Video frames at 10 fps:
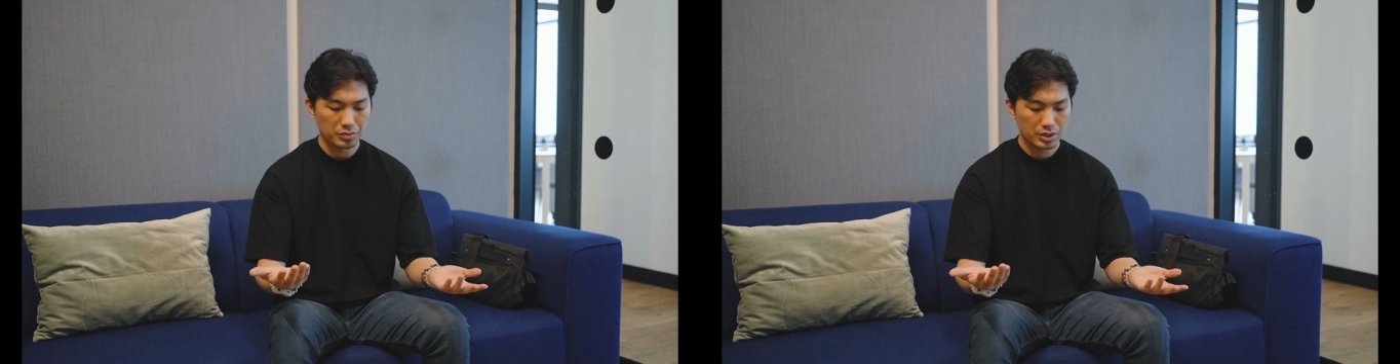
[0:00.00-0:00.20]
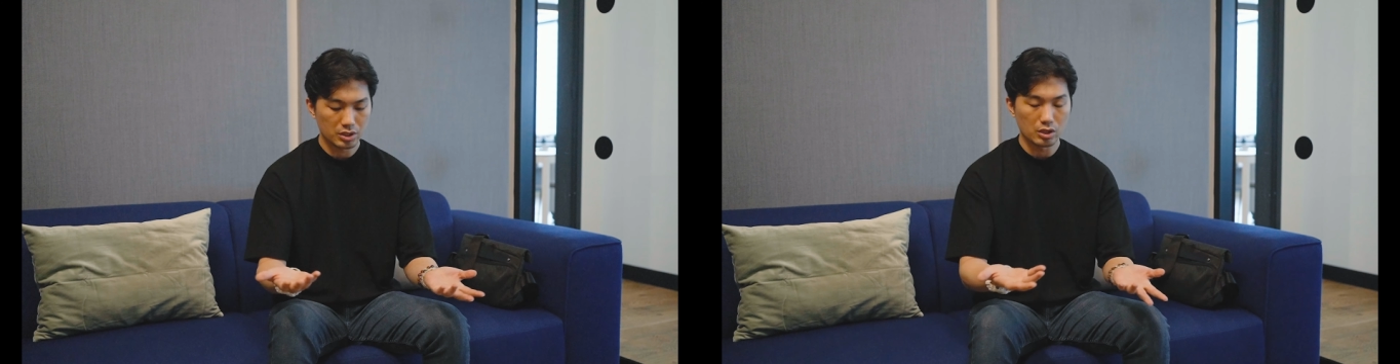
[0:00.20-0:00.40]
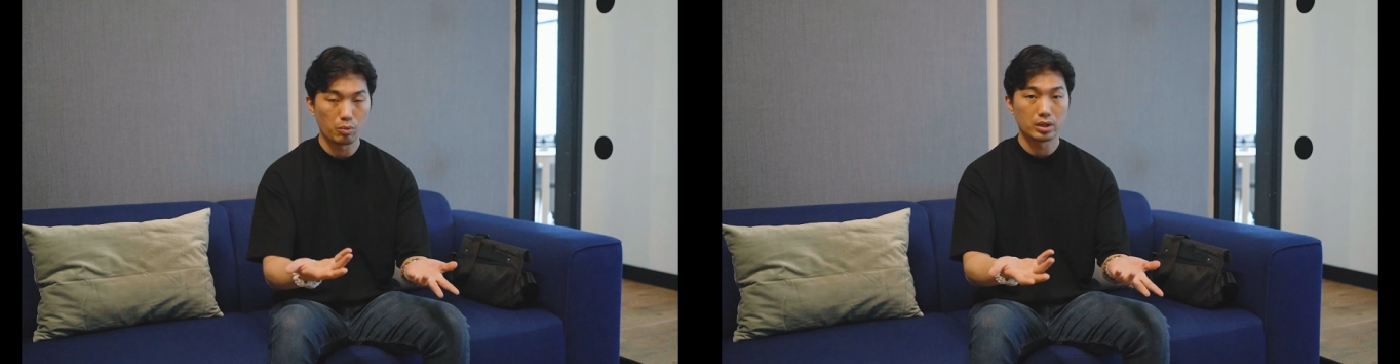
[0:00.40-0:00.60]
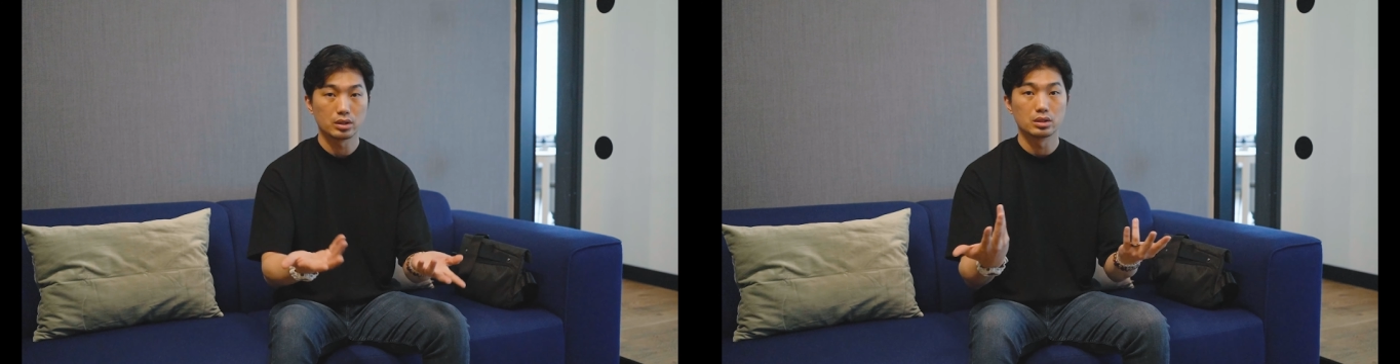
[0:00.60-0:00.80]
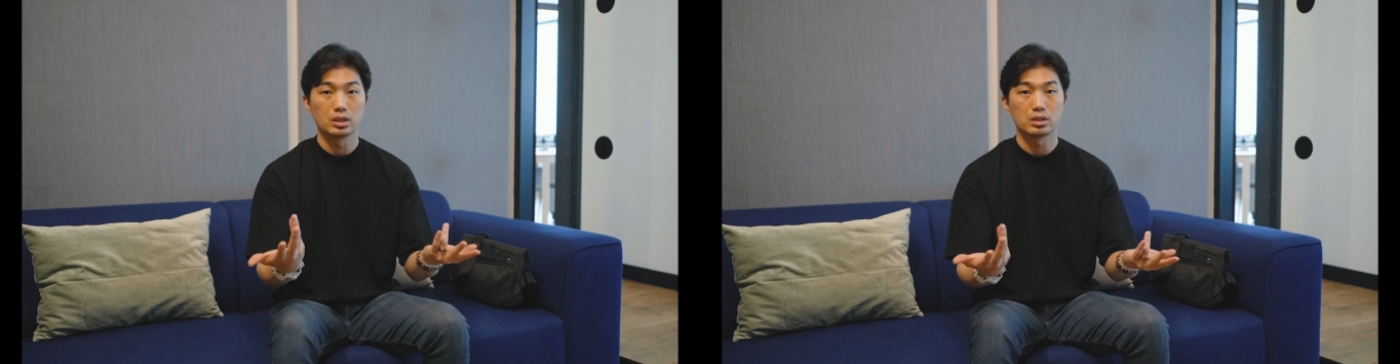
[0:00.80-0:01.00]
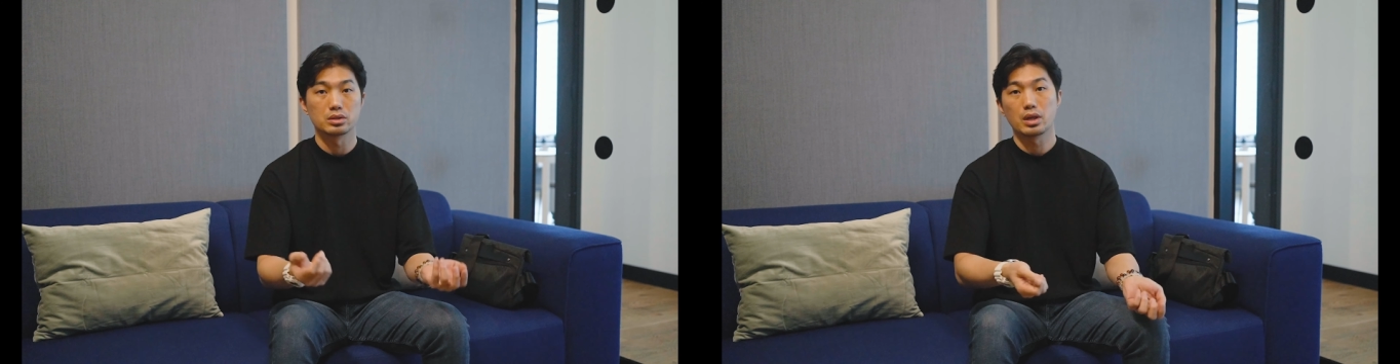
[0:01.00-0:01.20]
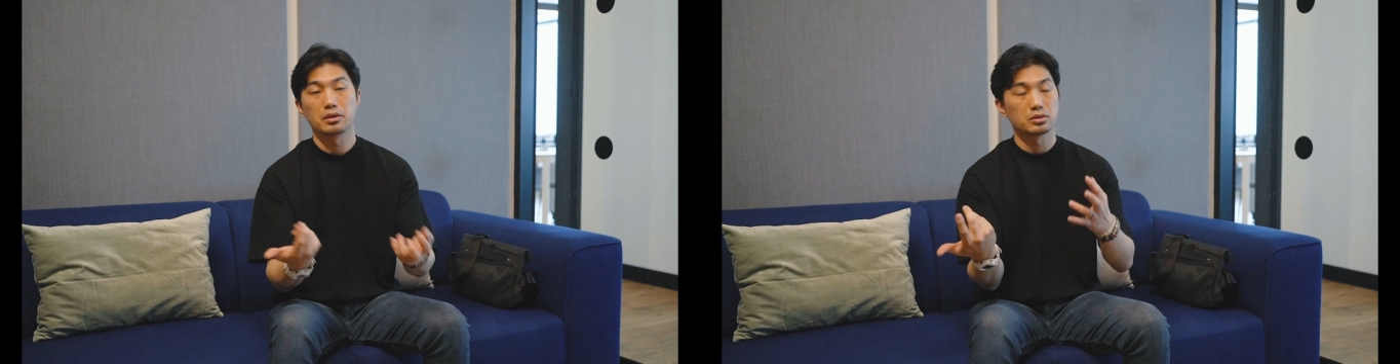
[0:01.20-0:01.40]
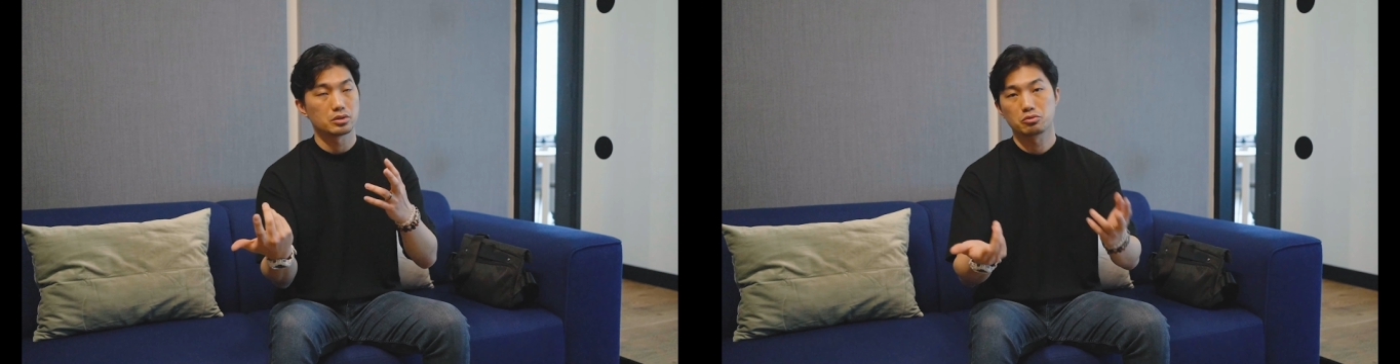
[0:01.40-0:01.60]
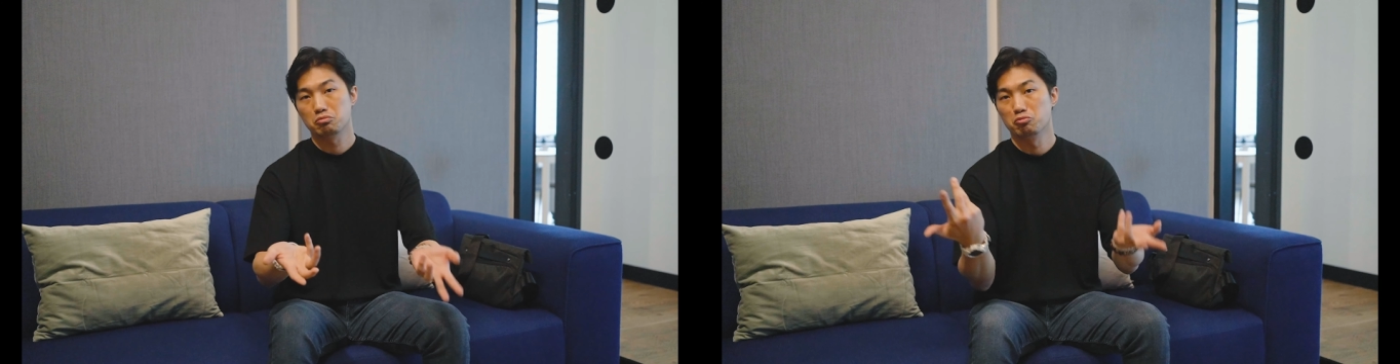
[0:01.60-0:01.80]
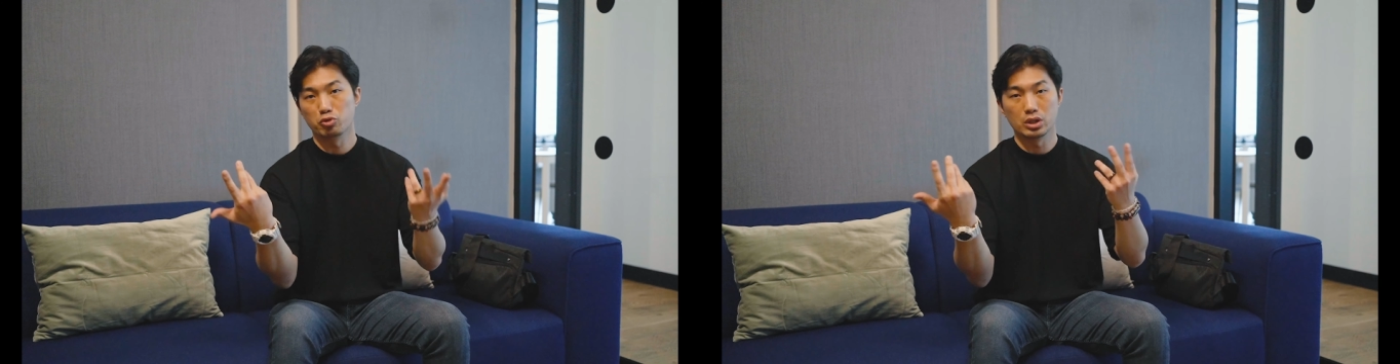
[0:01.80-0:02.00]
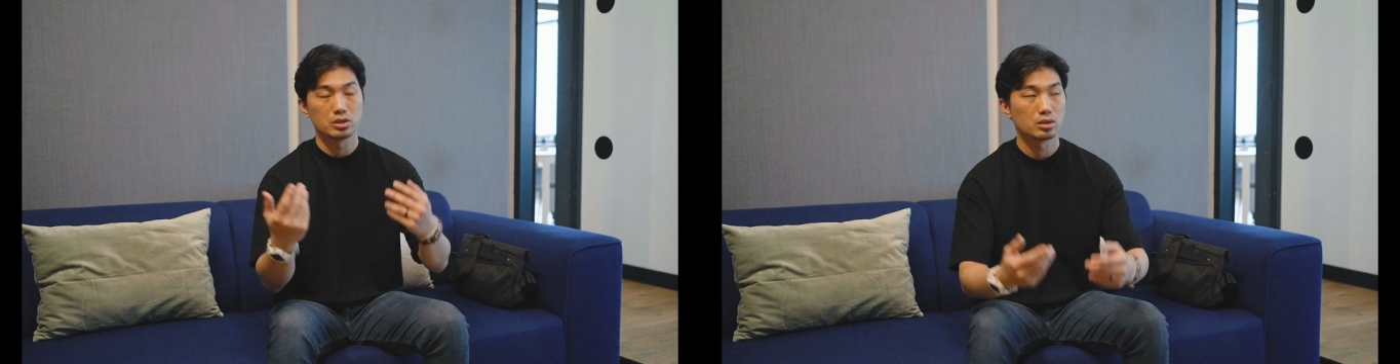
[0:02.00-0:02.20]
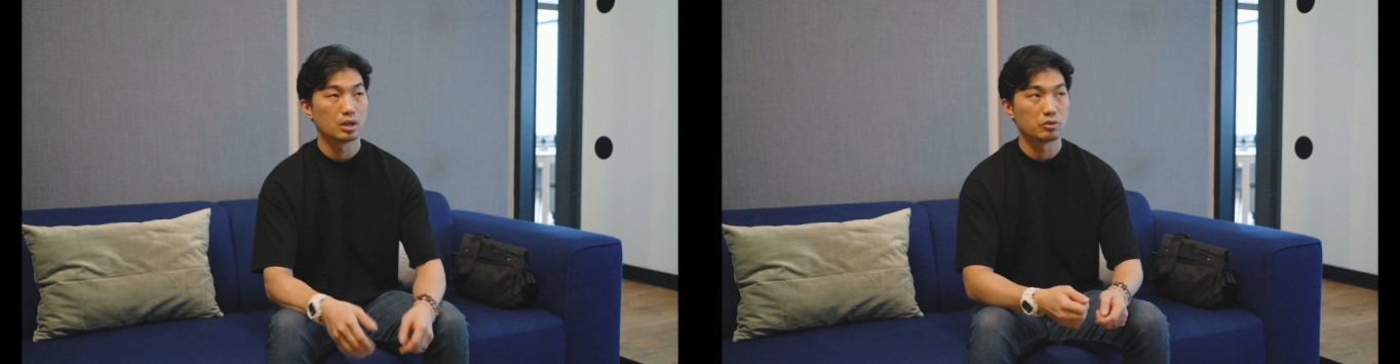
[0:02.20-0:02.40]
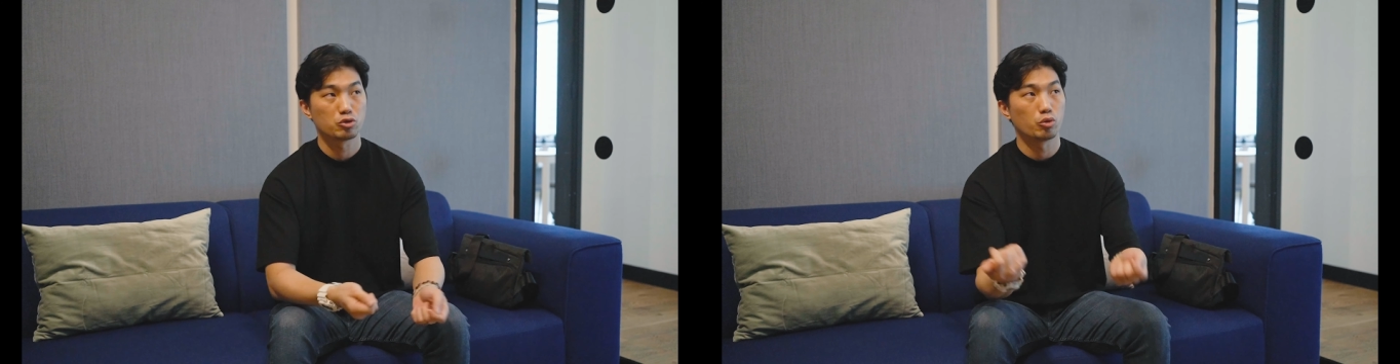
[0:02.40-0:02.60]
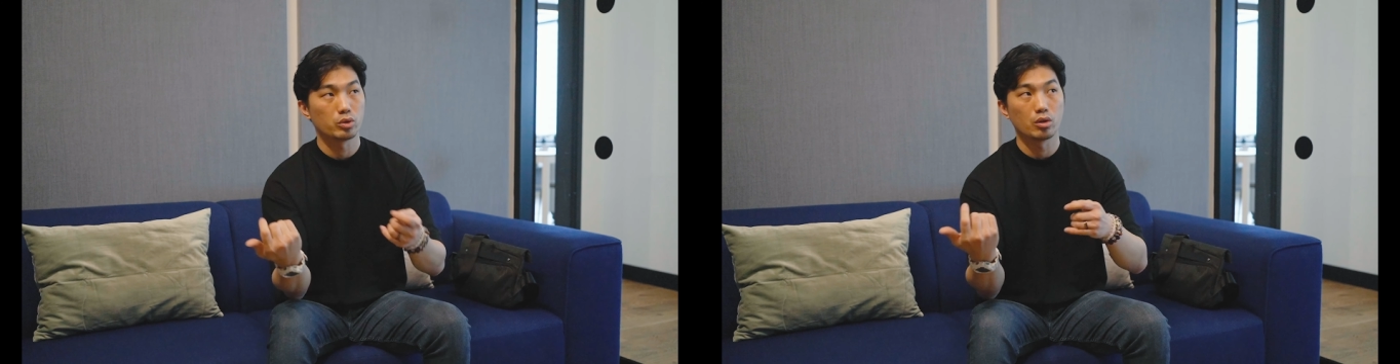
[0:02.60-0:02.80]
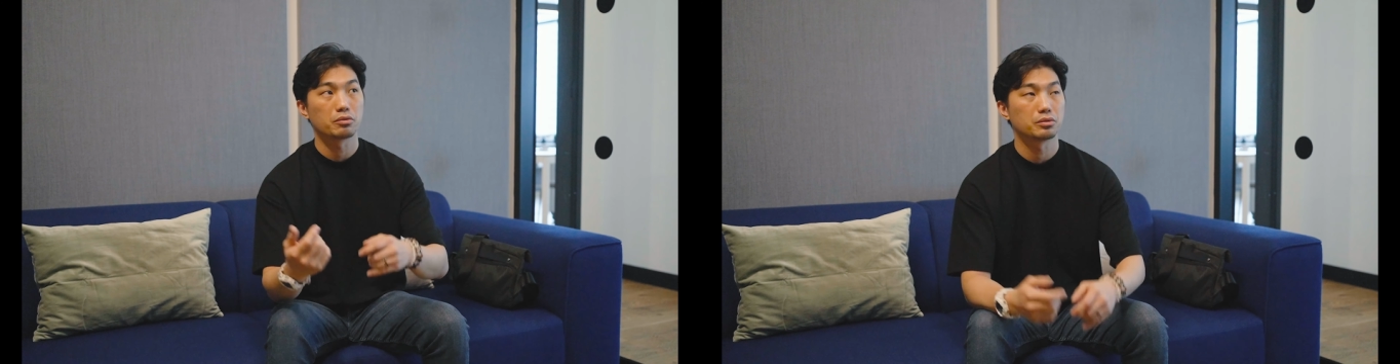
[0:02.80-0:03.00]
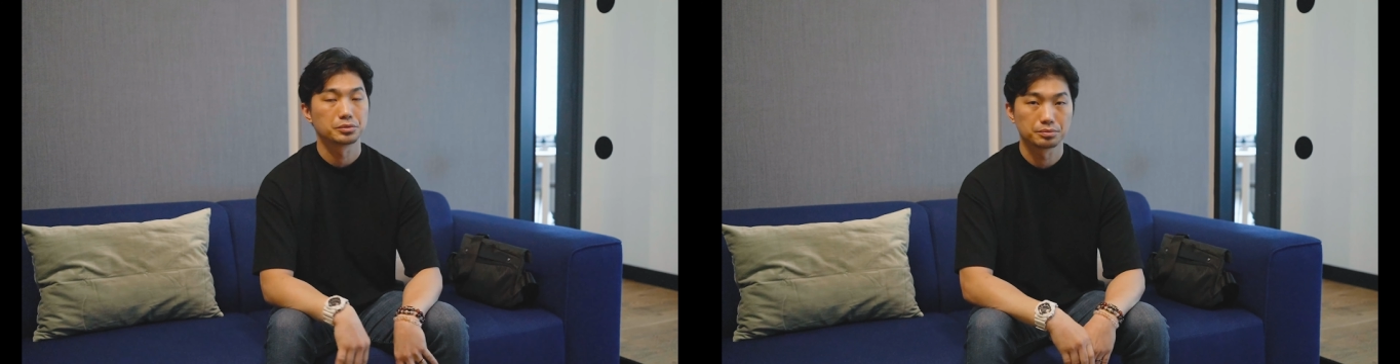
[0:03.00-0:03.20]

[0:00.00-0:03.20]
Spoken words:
see whether the dirt is there and just really throw it off.